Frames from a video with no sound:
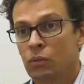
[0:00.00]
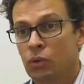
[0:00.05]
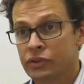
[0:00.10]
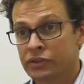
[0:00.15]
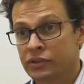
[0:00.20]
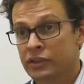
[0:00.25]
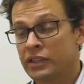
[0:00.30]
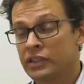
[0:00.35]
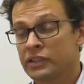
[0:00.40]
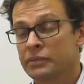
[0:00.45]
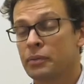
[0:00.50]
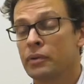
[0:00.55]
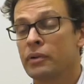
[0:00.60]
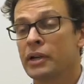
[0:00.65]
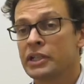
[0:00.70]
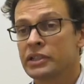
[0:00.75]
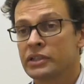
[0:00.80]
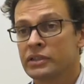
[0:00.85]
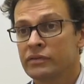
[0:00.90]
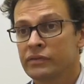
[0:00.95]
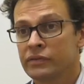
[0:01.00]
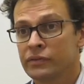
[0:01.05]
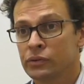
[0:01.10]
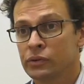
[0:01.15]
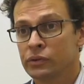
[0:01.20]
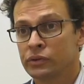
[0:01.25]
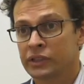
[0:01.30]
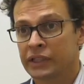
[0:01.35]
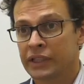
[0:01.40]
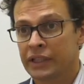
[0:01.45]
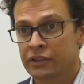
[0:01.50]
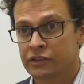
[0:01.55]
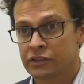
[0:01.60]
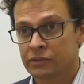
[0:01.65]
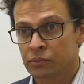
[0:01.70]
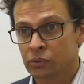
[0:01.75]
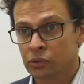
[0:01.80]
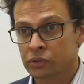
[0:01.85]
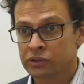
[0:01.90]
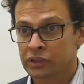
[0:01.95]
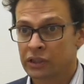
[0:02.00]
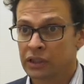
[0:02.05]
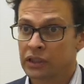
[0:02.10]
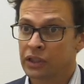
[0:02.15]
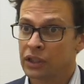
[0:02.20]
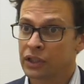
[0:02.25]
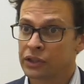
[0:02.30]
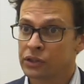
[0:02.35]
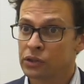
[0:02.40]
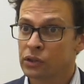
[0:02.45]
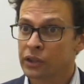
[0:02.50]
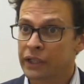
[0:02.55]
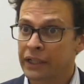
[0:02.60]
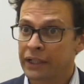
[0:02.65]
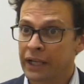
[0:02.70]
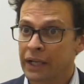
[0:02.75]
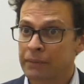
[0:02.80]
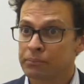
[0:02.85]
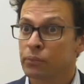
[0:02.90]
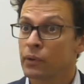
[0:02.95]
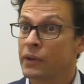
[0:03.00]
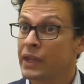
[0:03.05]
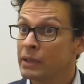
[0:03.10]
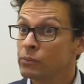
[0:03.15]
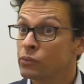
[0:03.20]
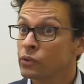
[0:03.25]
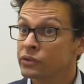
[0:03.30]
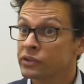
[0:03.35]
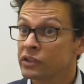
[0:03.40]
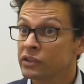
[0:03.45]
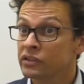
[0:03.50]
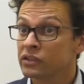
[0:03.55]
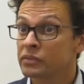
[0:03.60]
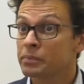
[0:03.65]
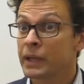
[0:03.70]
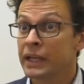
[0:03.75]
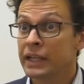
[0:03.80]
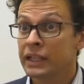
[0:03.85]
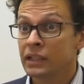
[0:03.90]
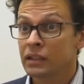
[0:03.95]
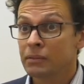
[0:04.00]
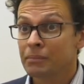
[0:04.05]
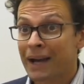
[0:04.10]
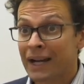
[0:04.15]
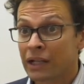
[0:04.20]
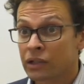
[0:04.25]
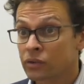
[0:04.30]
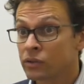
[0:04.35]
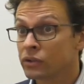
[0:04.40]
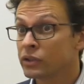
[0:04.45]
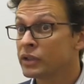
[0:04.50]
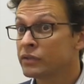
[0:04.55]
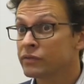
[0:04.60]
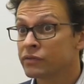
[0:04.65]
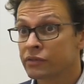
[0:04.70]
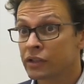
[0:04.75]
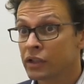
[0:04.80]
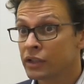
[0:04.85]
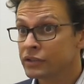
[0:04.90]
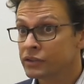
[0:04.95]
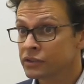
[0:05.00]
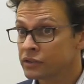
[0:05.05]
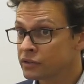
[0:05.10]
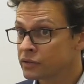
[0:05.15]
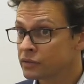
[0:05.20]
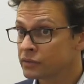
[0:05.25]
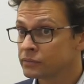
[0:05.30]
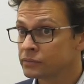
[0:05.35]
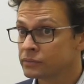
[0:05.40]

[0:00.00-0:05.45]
What's the inspiration for Together Gibraltar? Are you looking at Podemos in Spain, Macron in France?